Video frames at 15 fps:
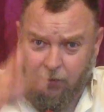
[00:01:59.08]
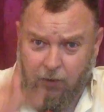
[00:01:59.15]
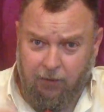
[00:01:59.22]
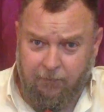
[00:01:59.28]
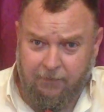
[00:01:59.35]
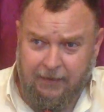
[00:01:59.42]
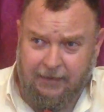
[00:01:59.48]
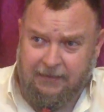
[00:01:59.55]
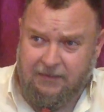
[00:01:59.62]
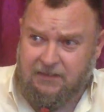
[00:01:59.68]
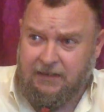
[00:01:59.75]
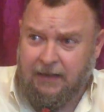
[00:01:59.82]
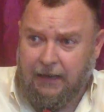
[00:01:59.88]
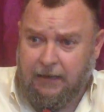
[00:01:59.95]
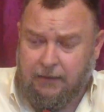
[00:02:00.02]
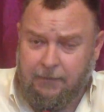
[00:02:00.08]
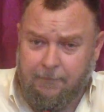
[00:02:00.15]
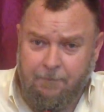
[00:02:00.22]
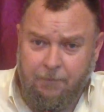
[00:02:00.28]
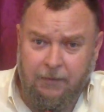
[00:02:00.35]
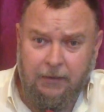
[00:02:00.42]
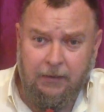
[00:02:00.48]
graph, like a snake,
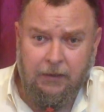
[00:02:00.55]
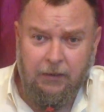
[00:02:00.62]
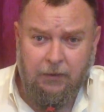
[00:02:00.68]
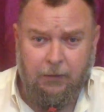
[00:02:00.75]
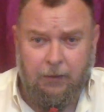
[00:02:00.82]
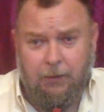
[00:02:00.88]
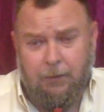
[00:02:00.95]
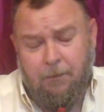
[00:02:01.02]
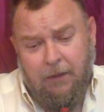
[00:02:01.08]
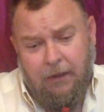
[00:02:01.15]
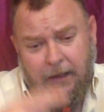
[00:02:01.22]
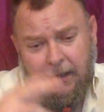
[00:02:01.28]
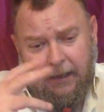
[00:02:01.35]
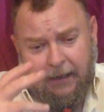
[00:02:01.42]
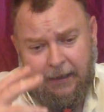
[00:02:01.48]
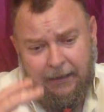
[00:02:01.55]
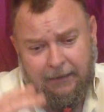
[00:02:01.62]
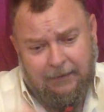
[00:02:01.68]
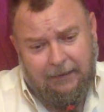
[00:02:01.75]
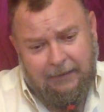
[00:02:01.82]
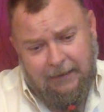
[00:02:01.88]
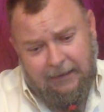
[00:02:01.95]

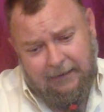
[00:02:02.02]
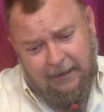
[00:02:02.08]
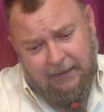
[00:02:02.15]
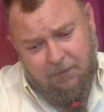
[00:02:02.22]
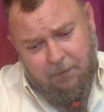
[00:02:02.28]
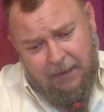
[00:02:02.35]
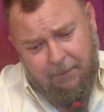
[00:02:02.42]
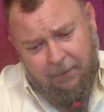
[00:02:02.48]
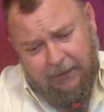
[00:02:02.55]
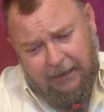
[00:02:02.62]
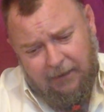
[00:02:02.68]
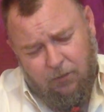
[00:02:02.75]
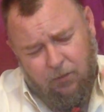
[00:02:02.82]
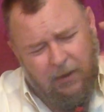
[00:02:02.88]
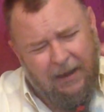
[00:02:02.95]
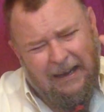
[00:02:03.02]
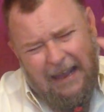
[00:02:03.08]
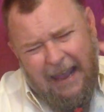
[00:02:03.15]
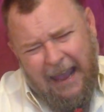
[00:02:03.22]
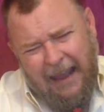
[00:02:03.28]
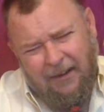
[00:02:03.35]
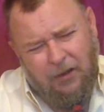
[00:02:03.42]
and people get really
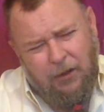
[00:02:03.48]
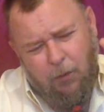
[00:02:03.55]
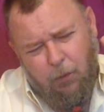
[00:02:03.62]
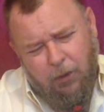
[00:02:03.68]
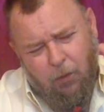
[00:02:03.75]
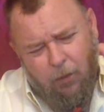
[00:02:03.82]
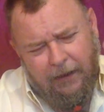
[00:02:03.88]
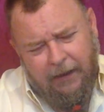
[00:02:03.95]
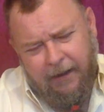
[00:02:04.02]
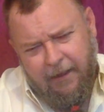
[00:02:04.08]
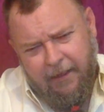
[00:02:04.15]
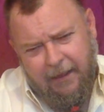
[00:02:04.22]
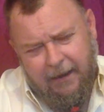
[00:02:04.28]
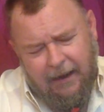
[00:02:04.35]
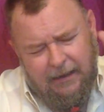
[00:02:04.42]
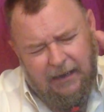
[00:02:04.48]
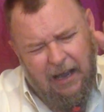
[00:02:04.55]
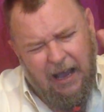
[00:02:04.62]
angry with one another, like,